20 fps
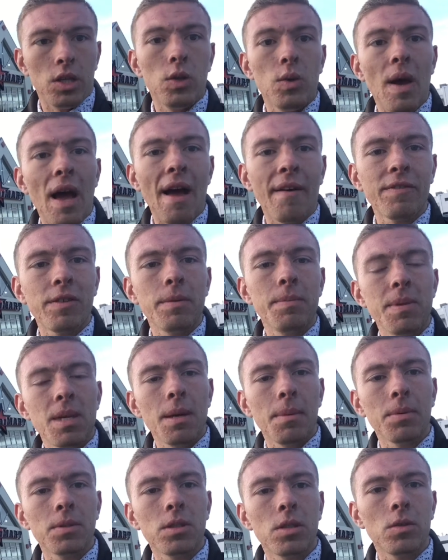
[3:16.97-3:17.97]
You have to
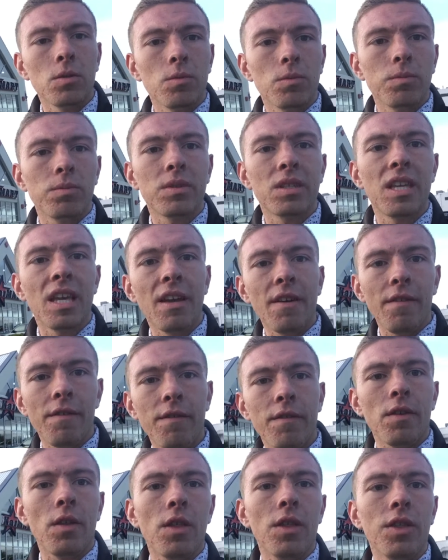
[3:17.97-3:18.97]
be able to
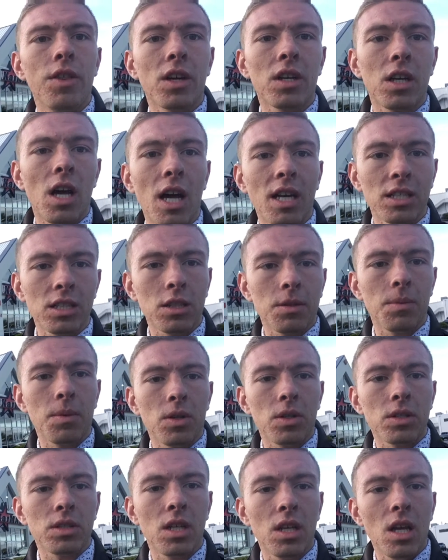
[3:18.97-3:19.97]
give the
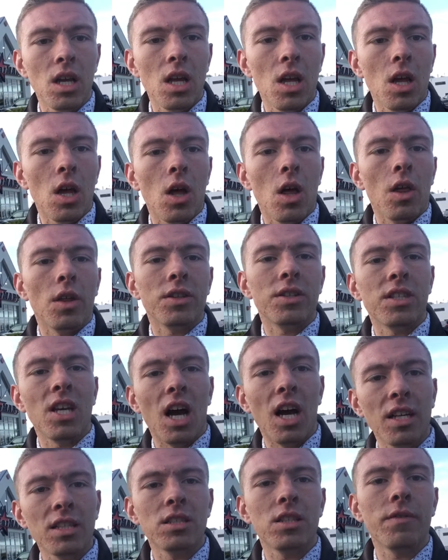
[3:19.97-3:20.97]
customers
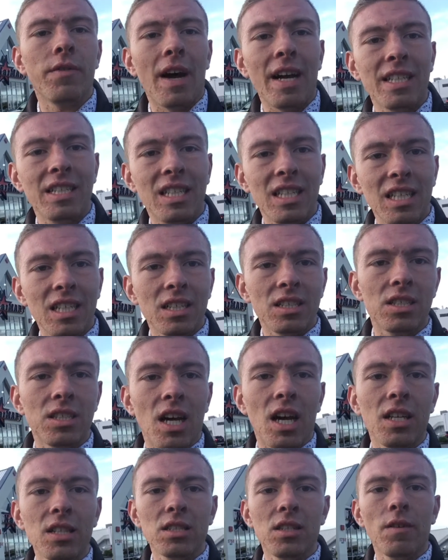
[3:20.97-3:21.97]
tons of ideas,
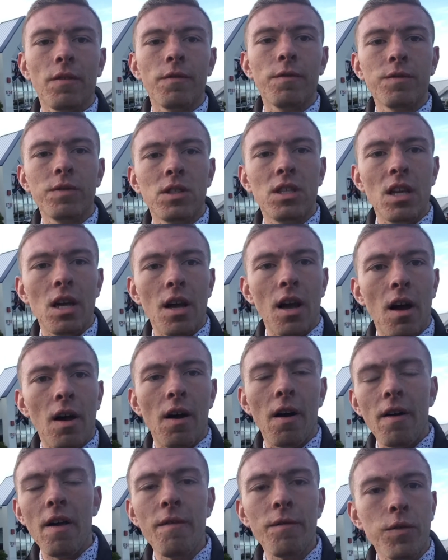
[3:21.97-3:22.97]
tons of
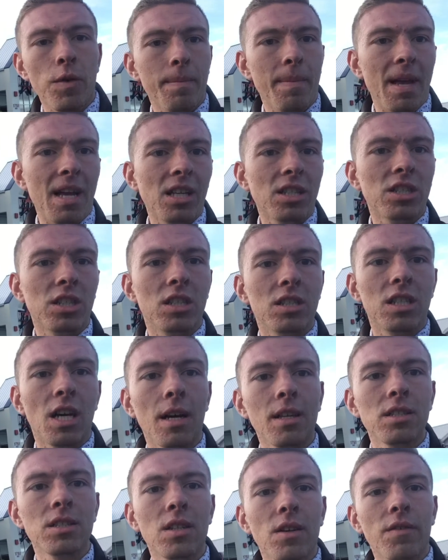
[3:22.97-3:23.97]
information,
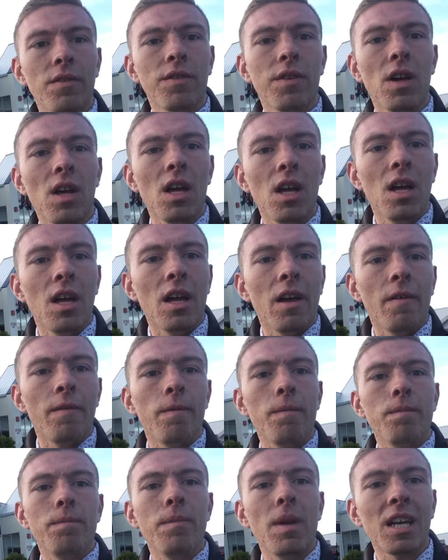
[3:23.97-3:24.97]
tons of
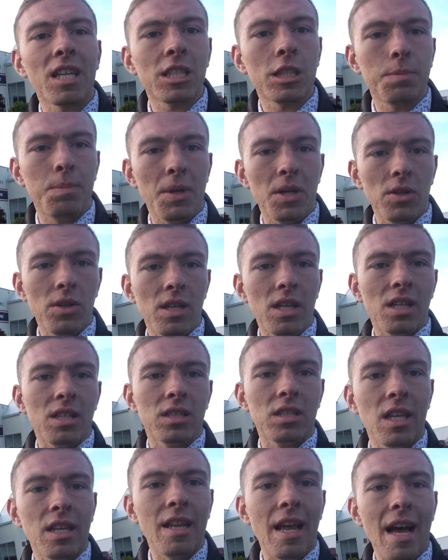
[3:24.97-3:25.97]

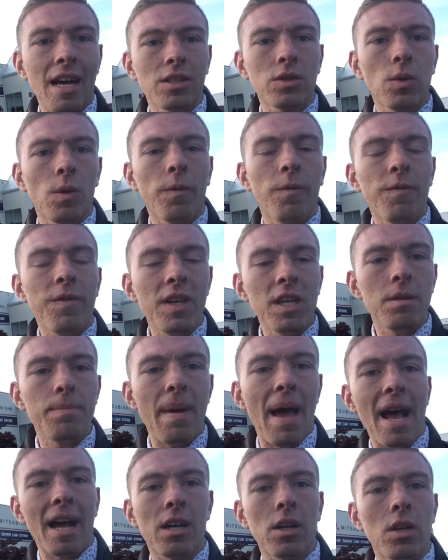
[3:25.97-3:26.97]
experience and actual
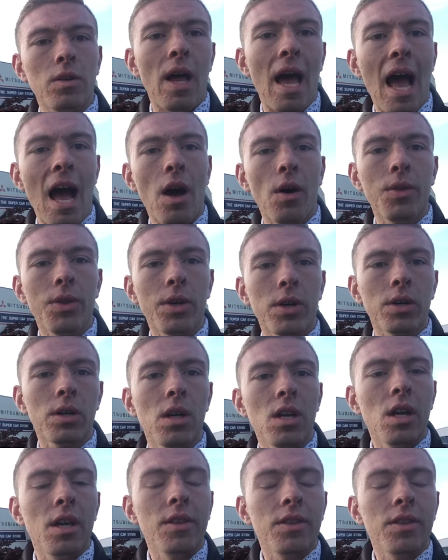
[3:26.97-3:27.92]
feedback on how they're